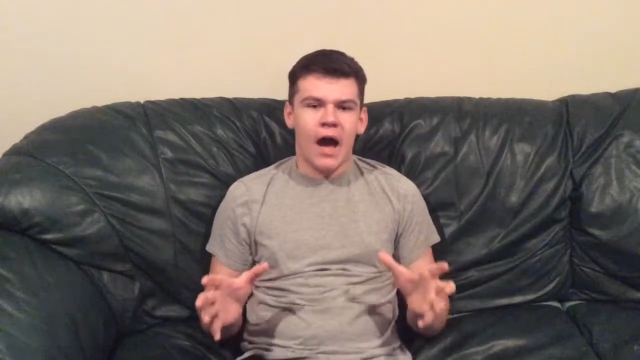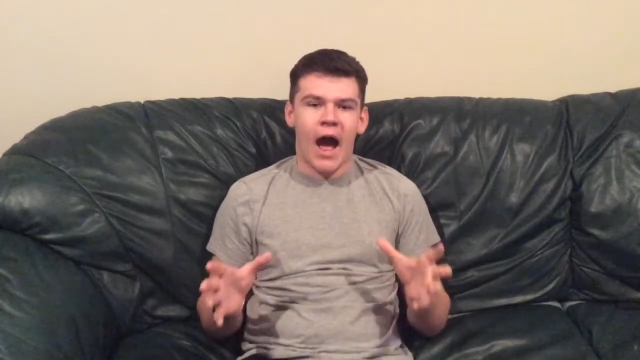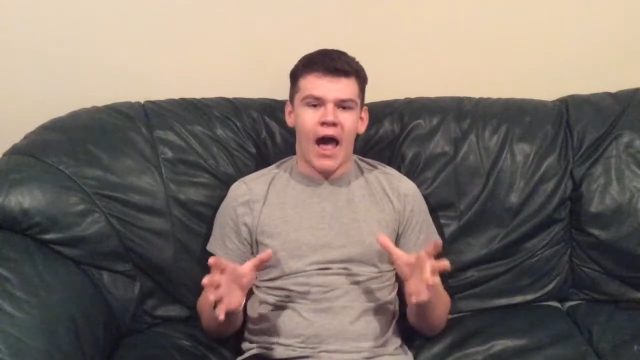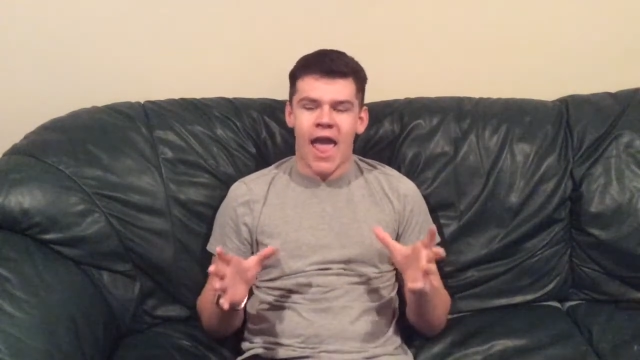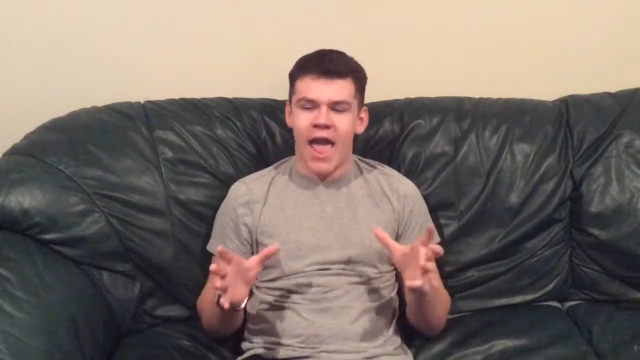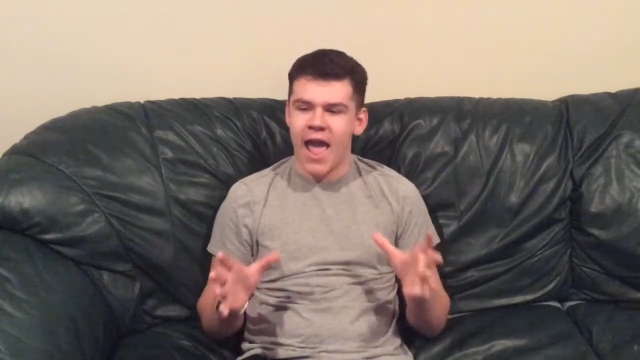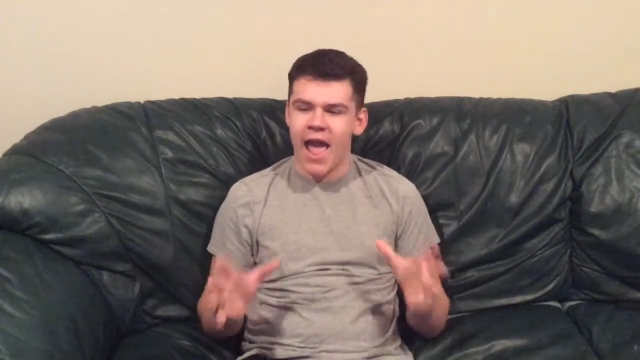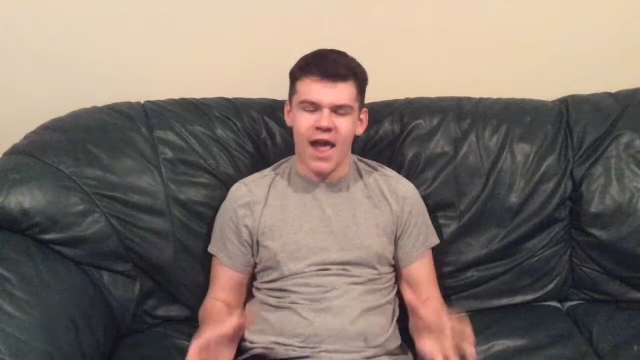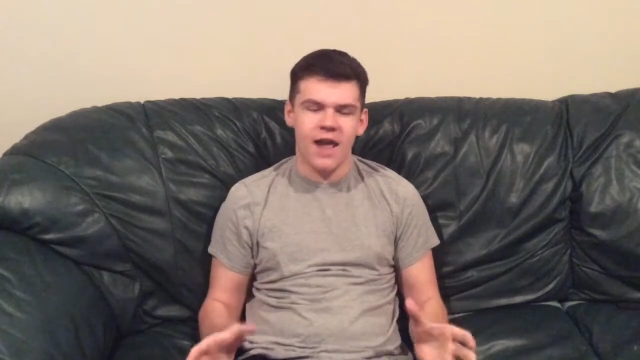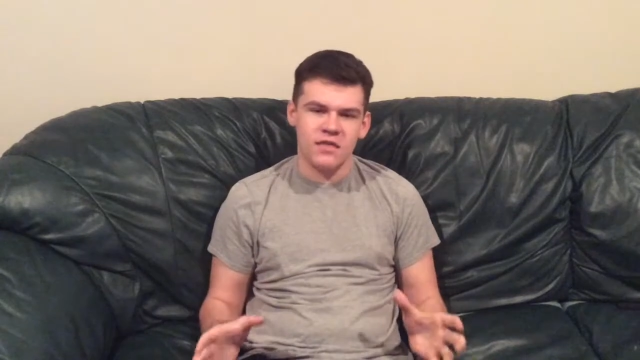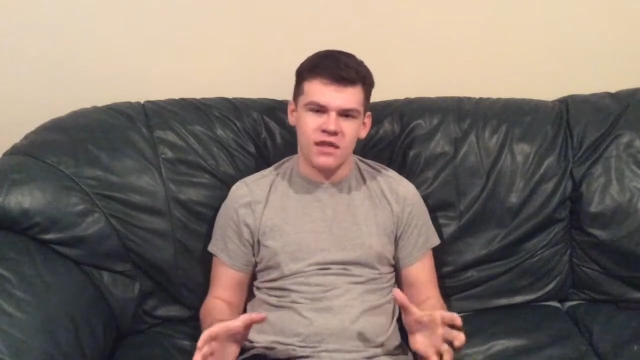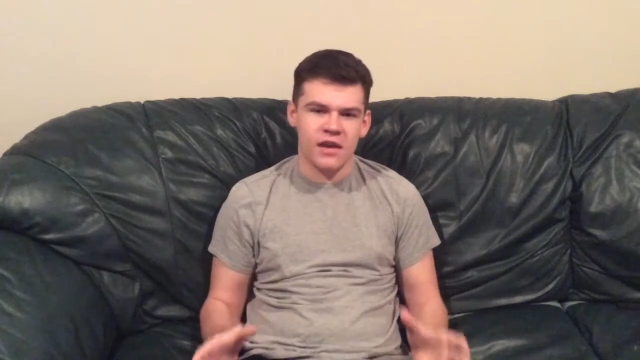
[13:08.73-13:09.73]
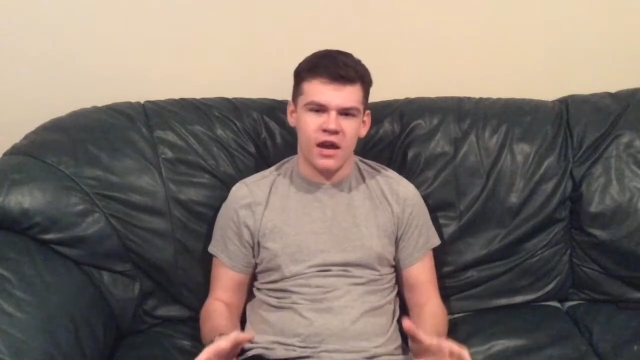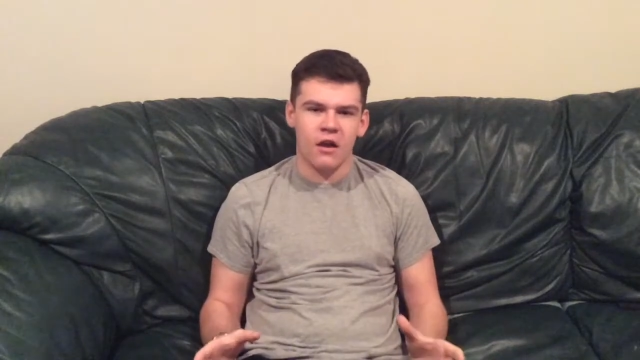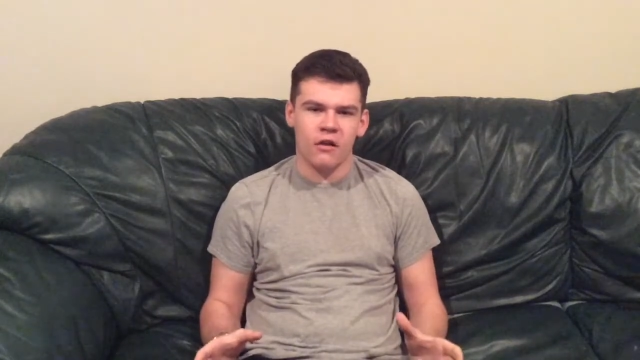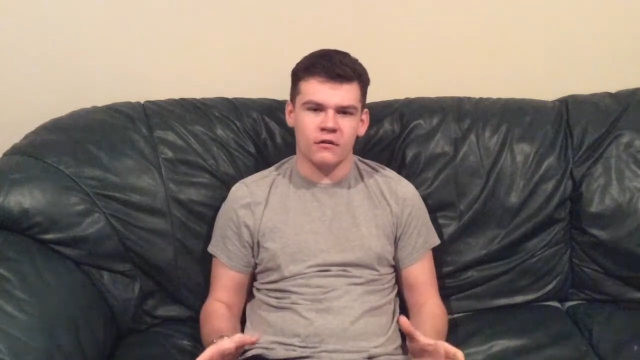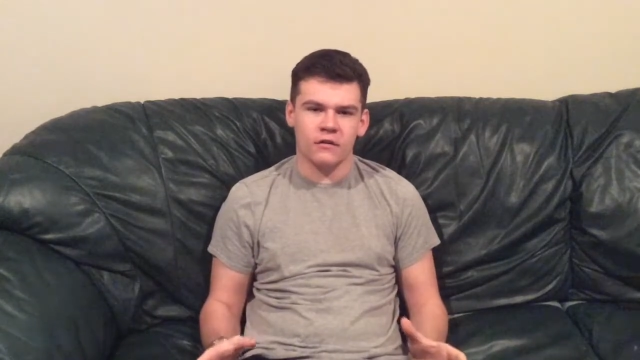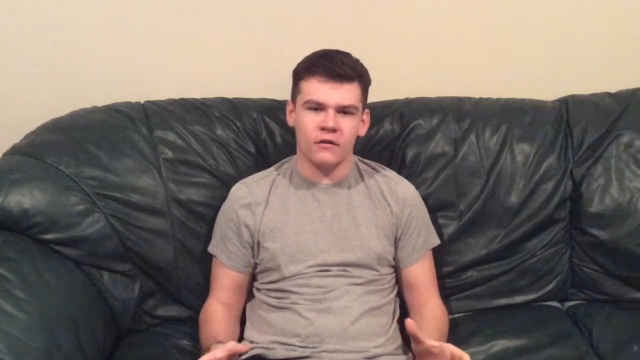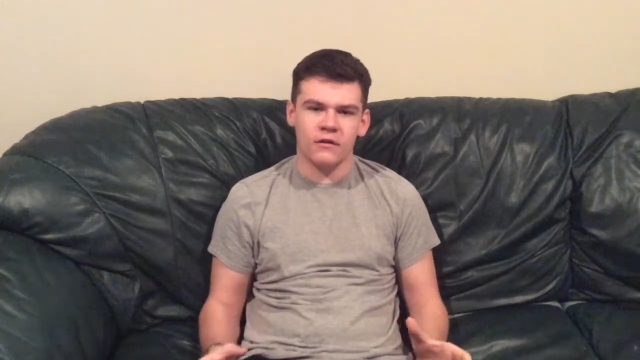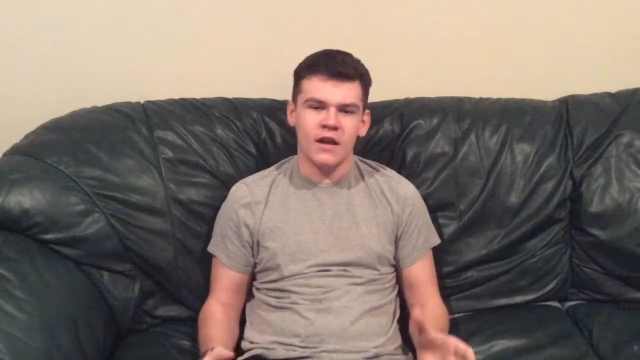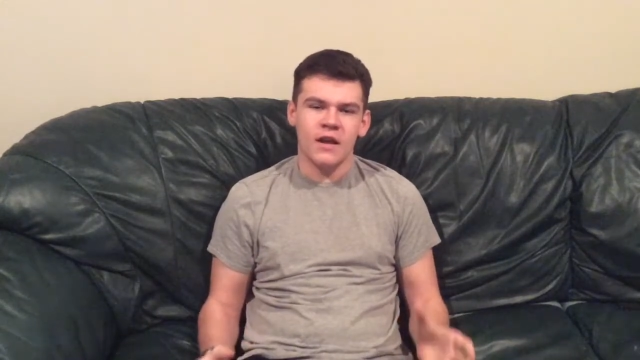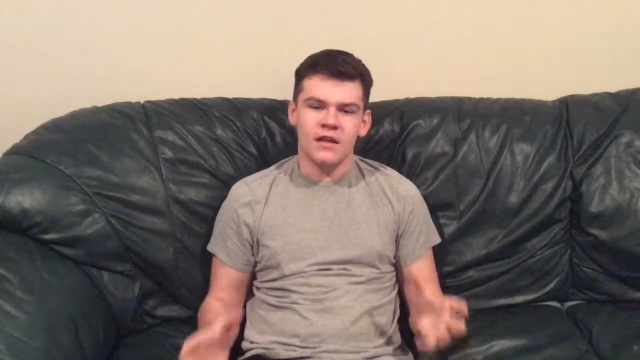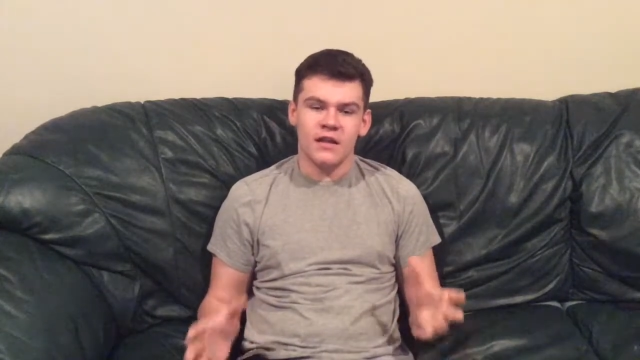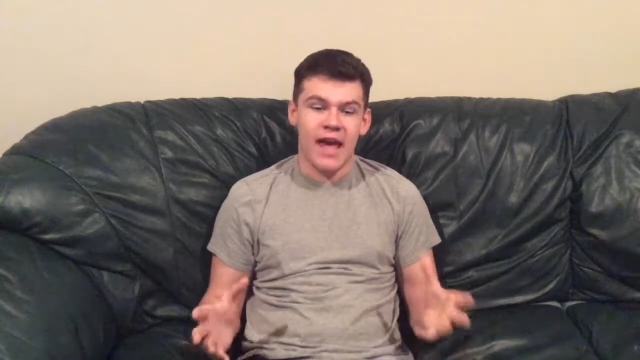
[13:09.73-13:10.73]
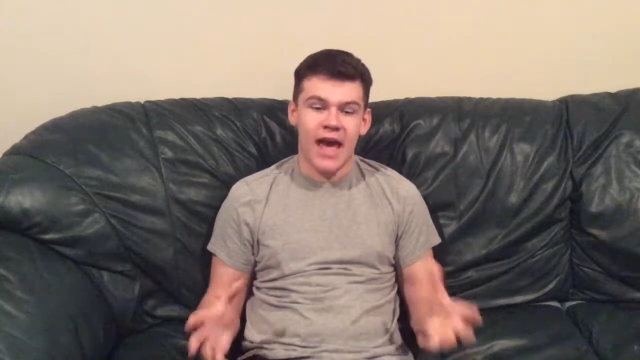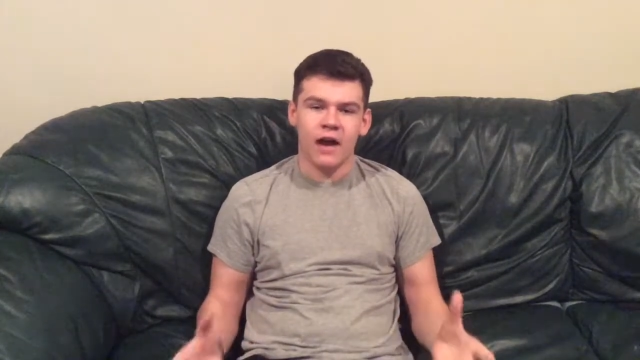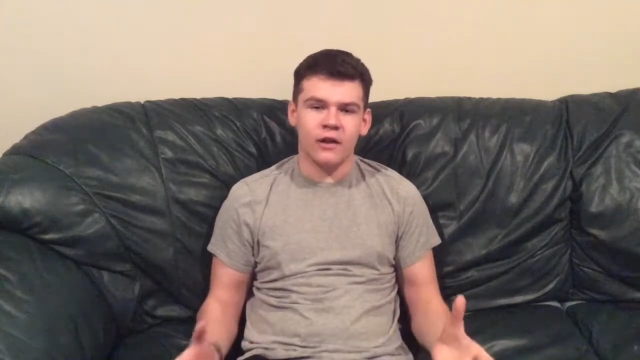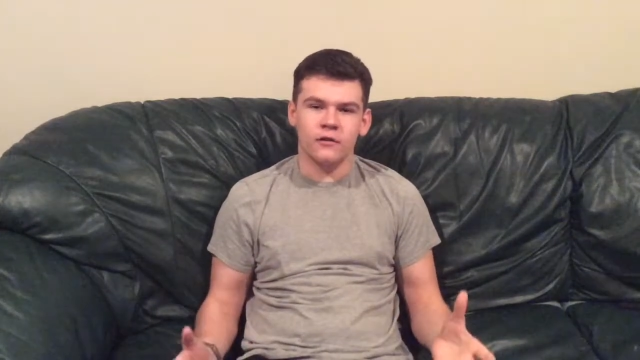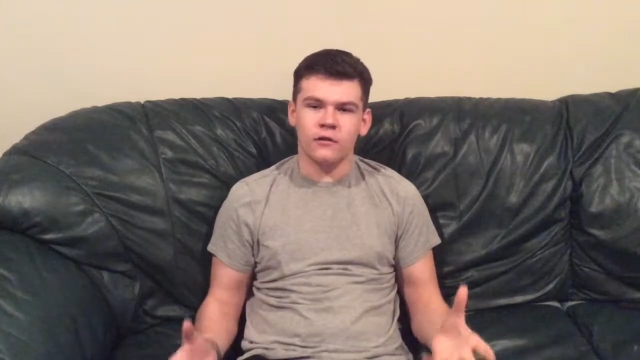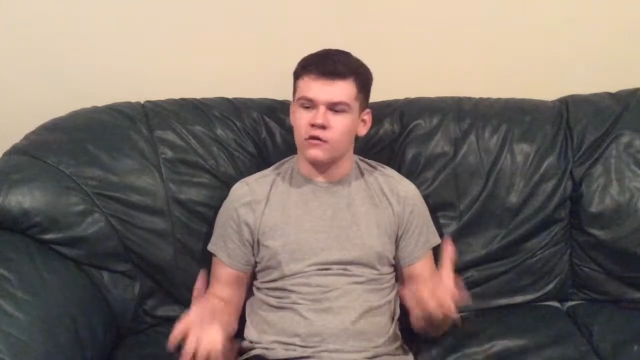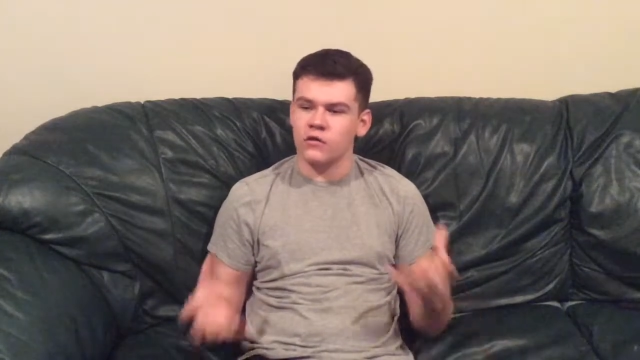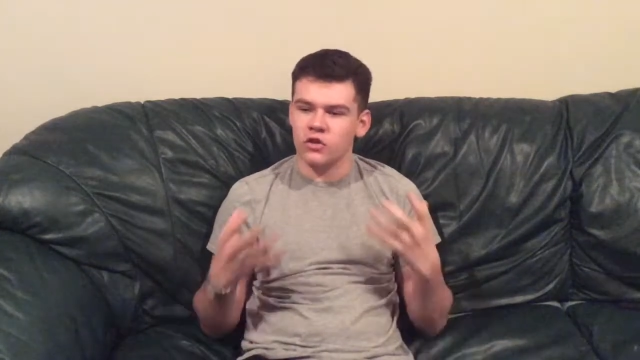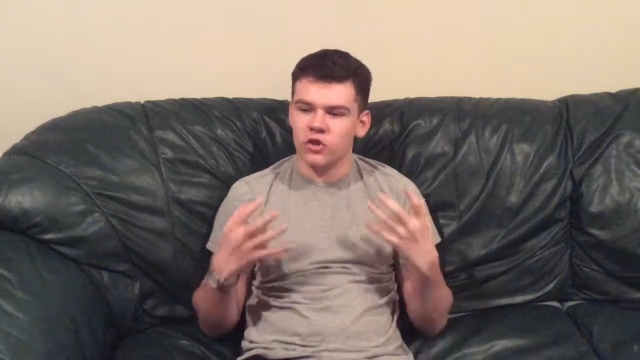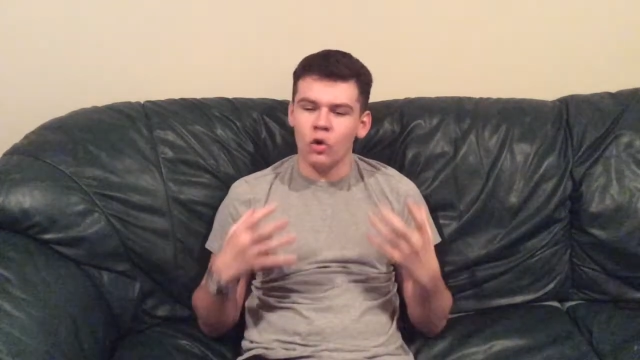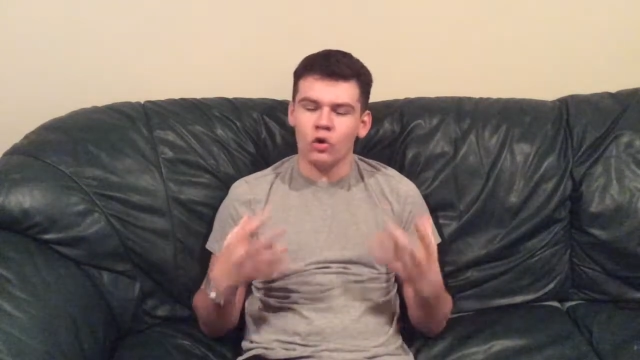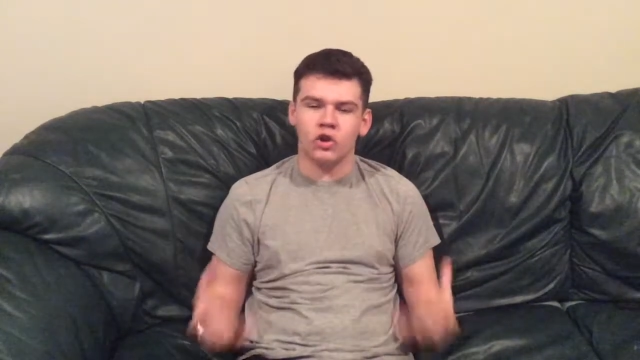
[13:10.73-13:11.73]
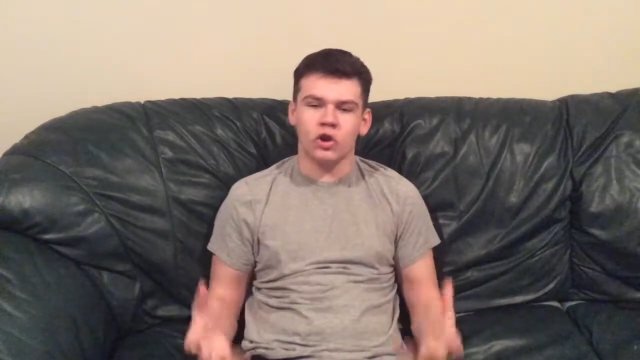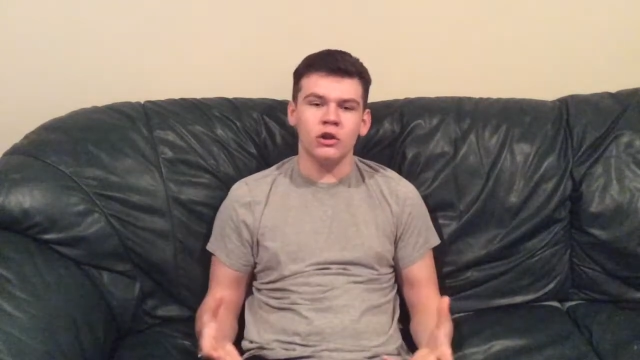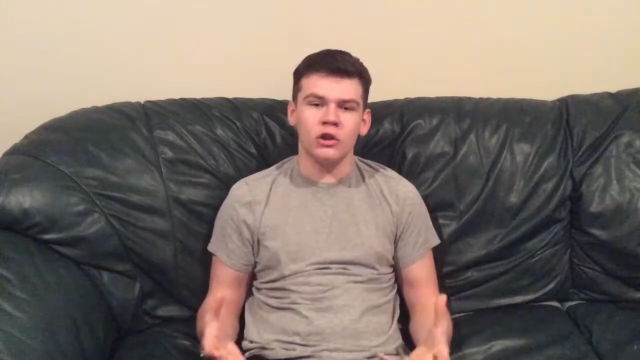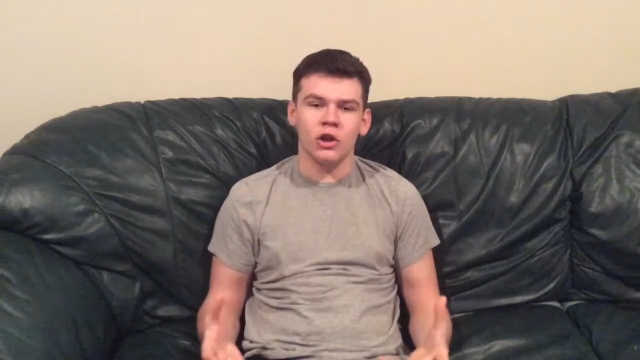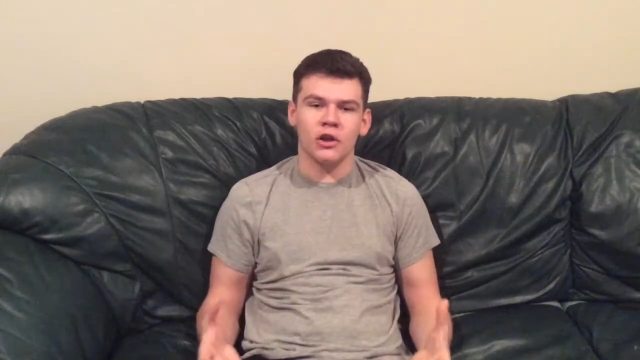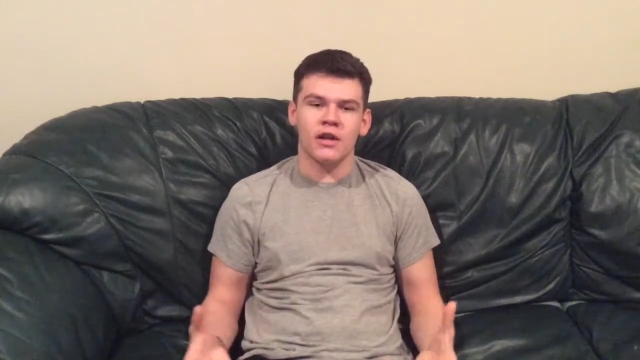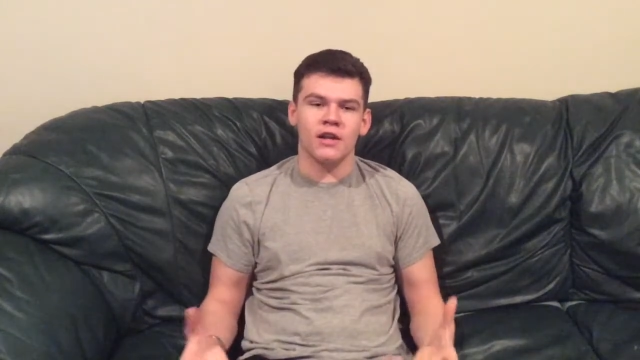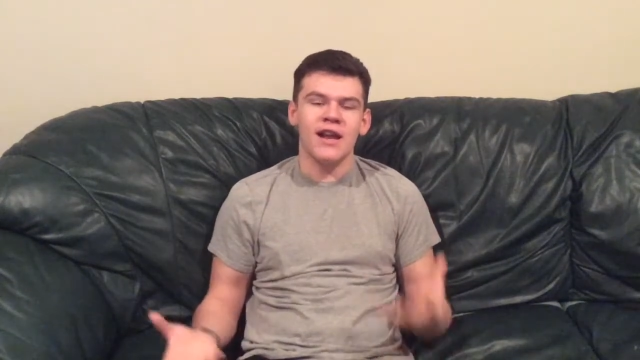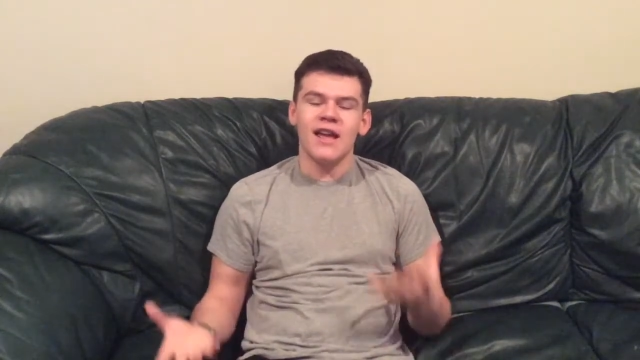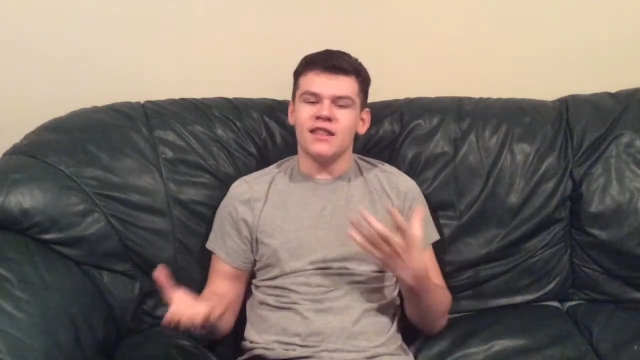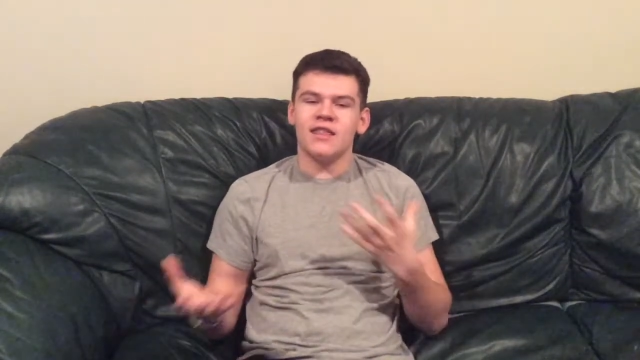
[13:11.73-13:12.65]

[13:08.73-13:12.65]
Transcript: I hate the characters. The actors, though good looking,